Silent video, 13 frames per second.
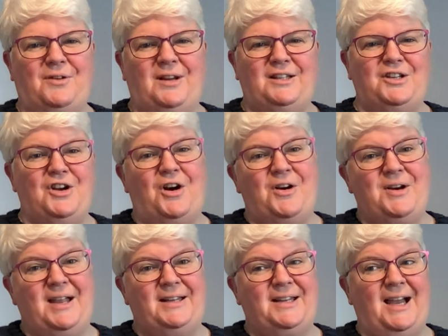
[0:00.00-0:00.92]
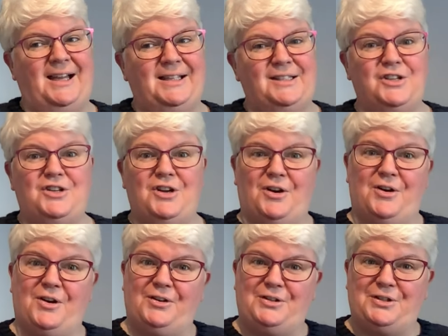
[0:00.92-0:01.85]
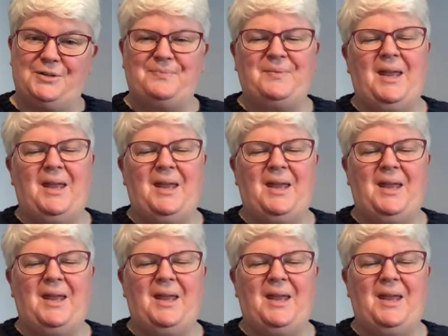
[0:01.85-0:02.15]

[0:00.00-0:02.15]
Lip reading: in yarn in and yarn out.